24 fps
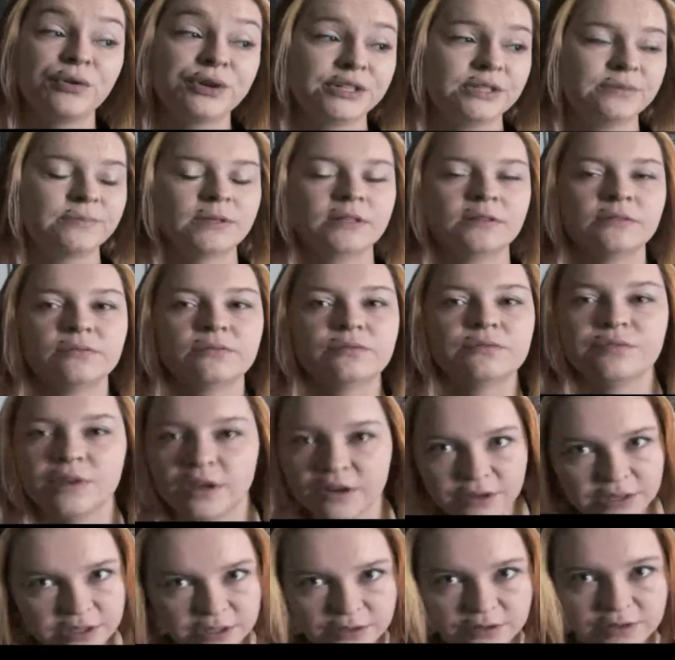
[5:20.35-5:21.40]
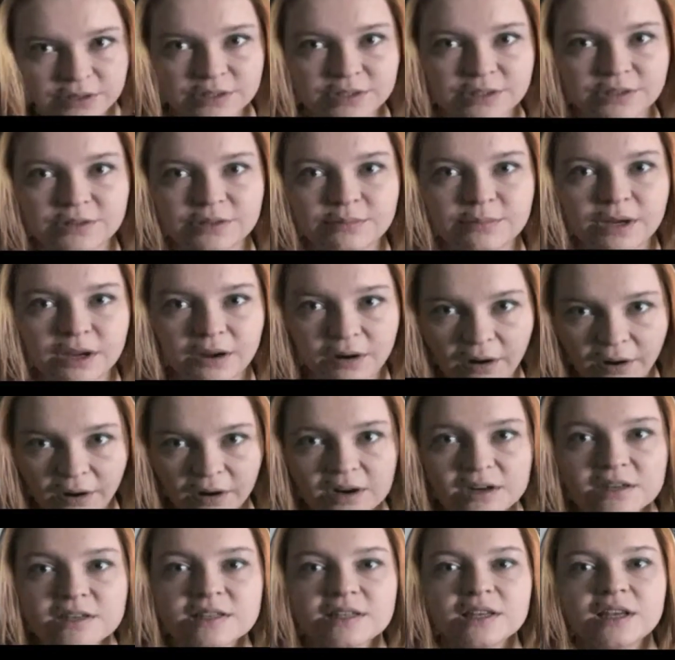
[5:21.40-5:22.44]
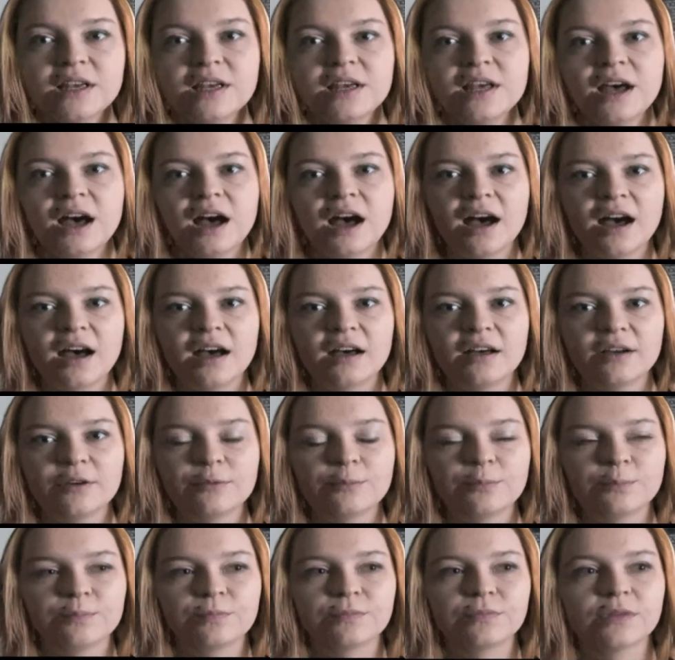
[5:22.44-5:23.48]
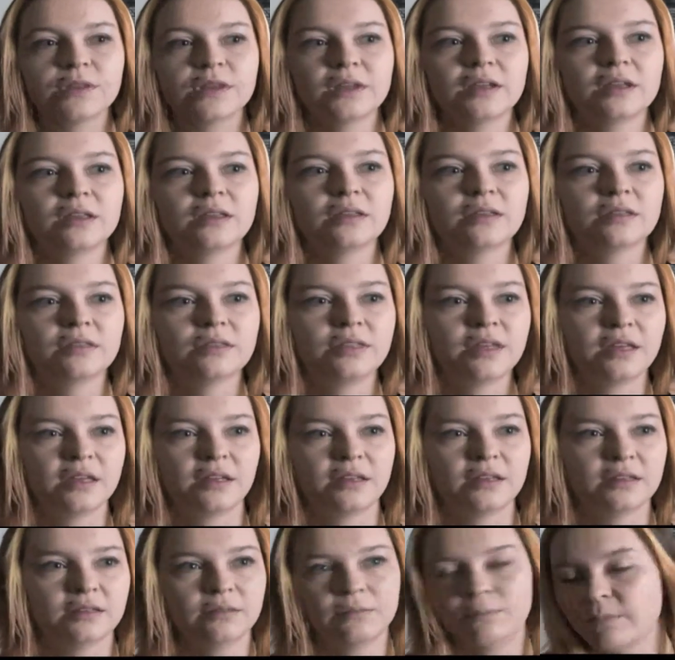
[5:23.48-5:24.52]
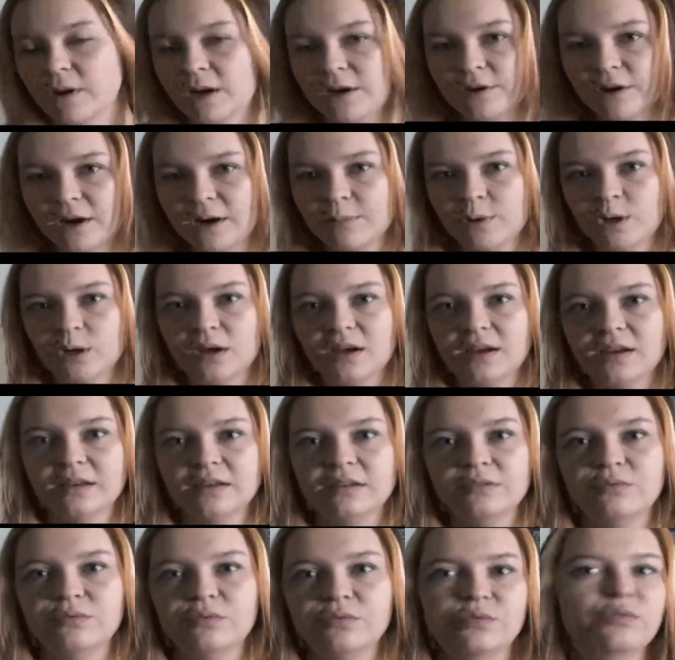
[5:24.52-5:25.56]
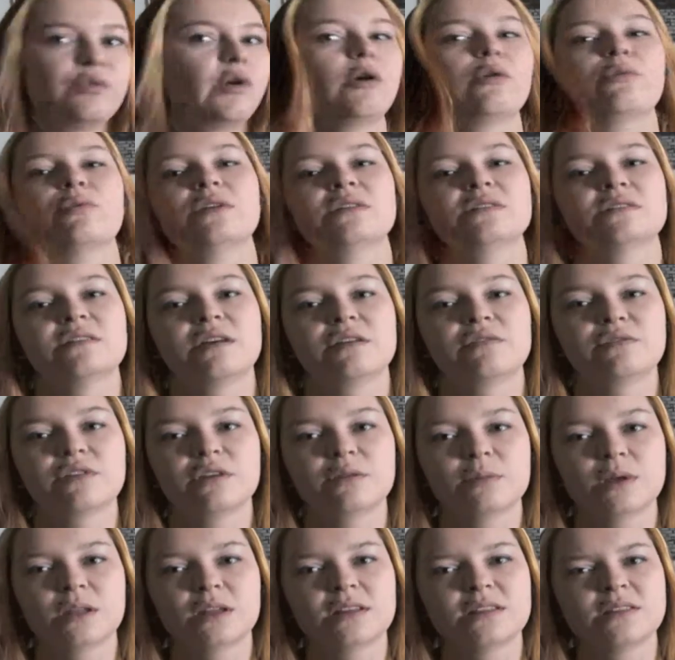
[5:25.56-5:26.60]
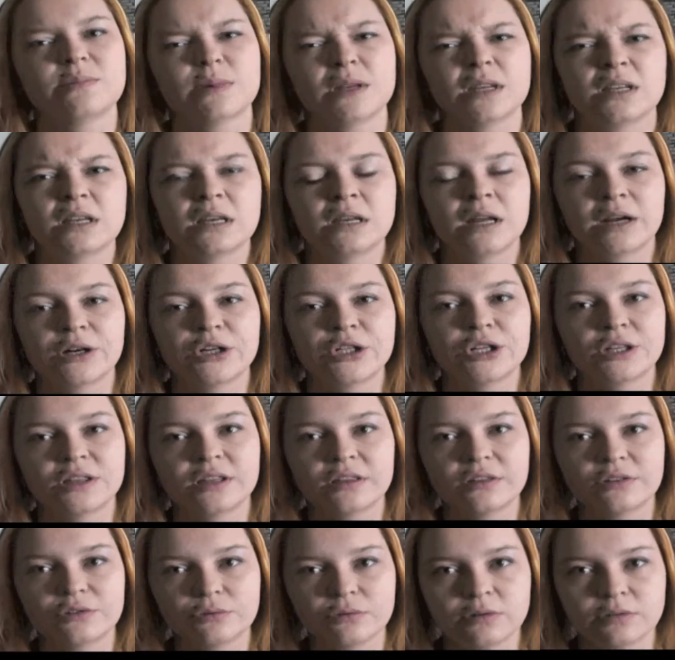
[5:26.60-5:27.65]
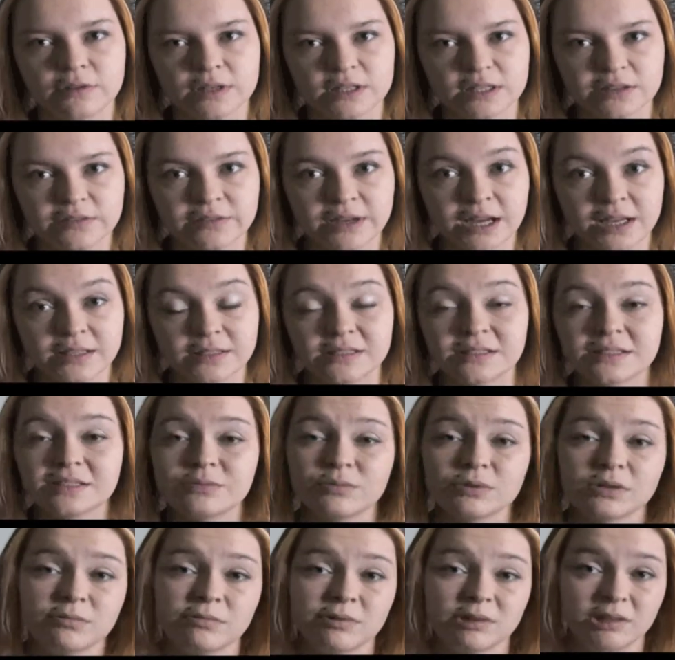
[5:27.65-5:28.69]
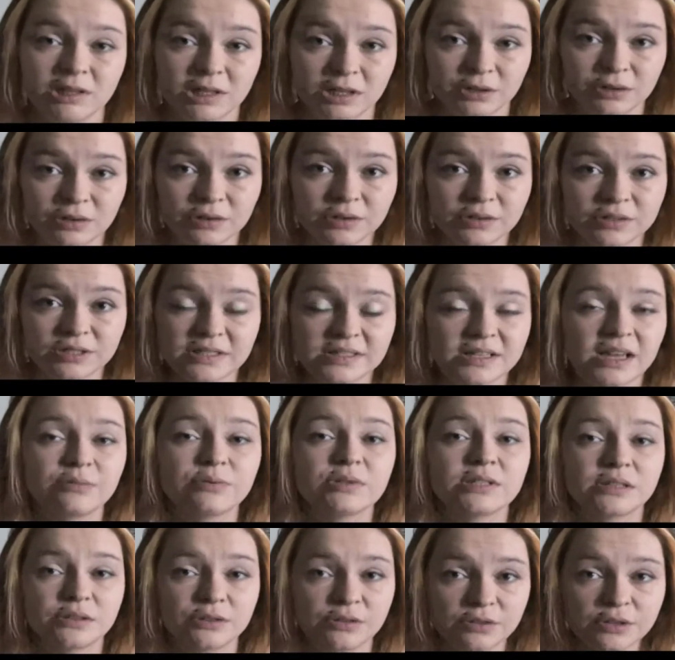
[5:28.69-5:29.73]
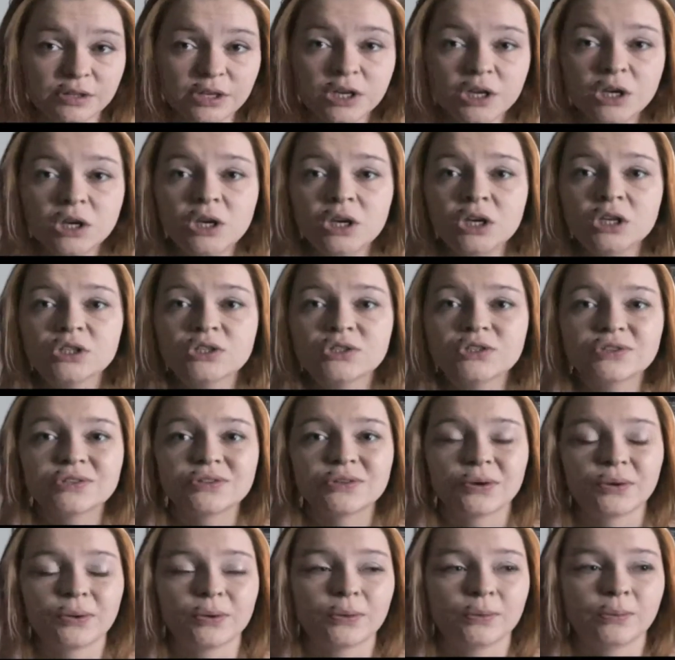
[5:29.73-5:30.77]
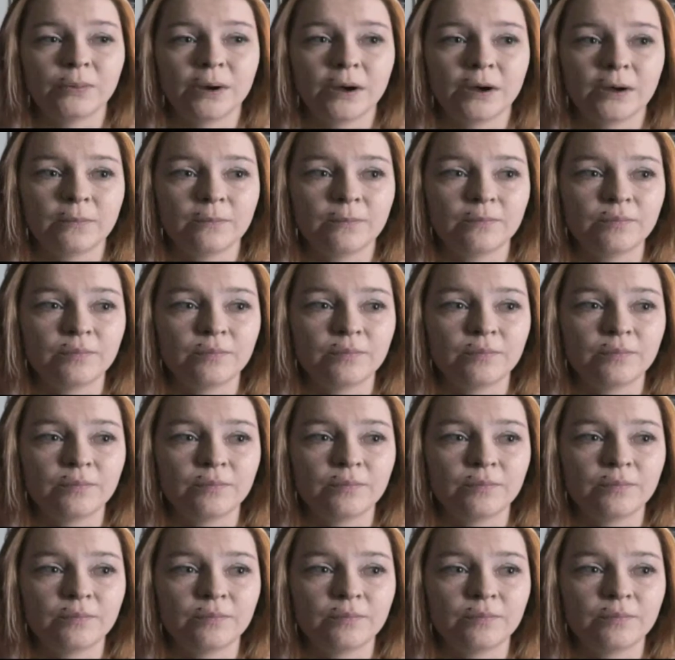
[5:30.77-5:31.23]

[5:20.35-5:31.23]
always been very near and dear to my heart. My grandma and I have always loved them, and it's been a connection that the two of us have had since we were little, since I was little. So